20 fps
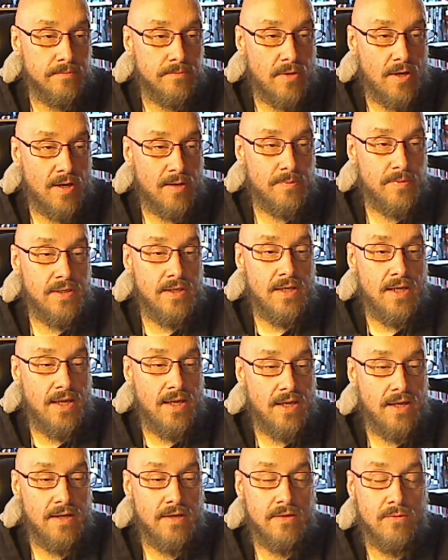Bachman
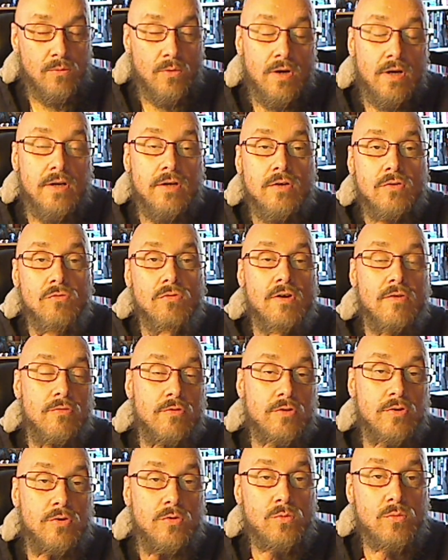and one
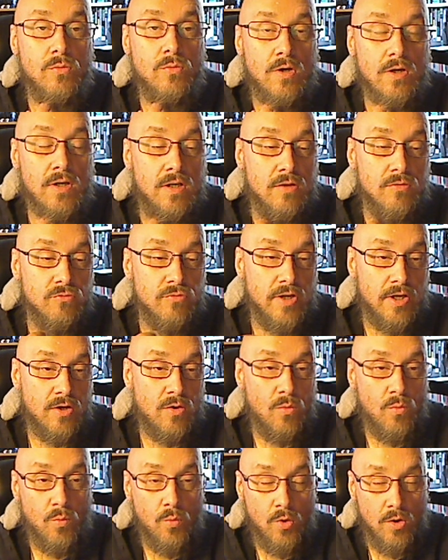Reverend Rick
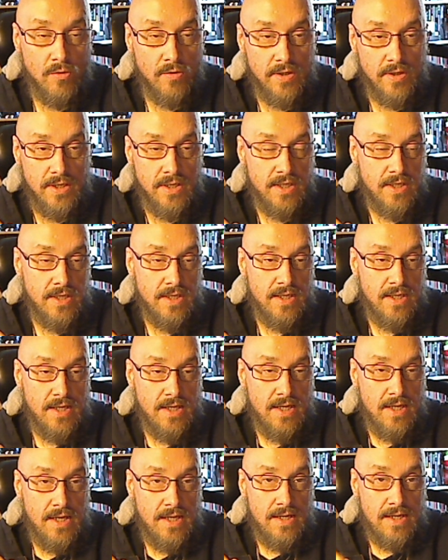Warren.
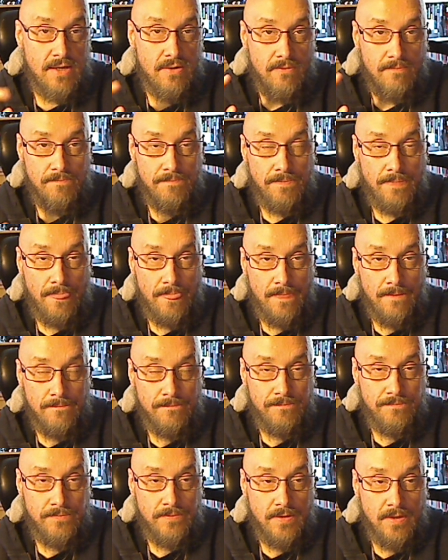Now,
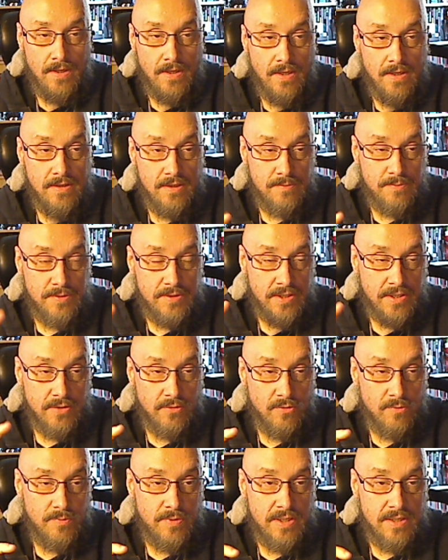in this
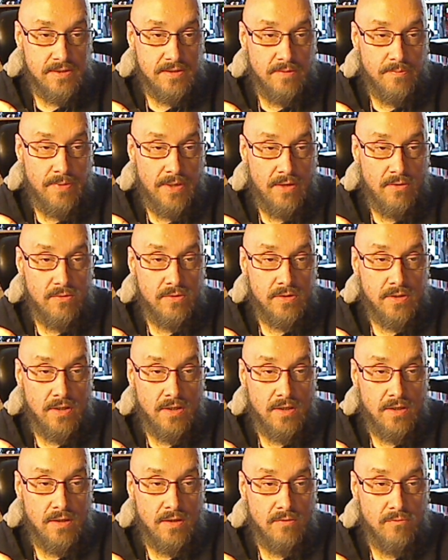particular piece about
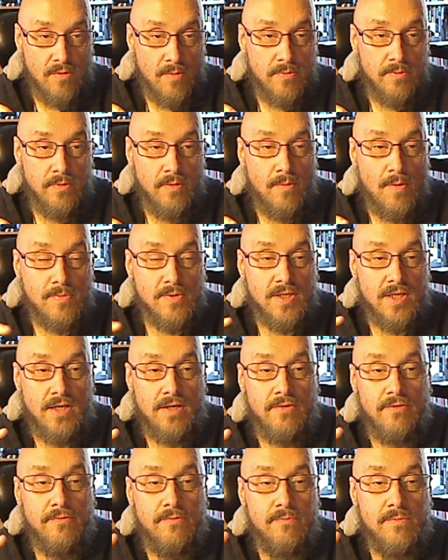
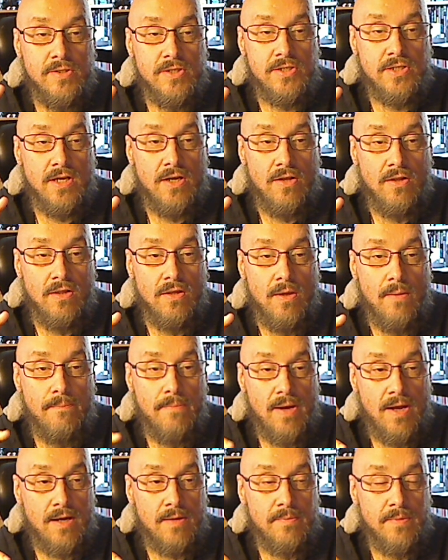Representative Michelle
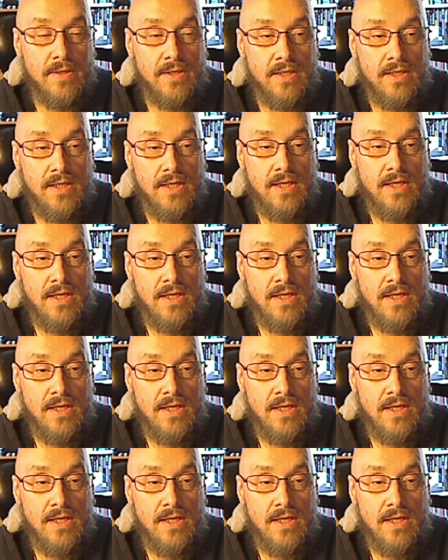Bachman,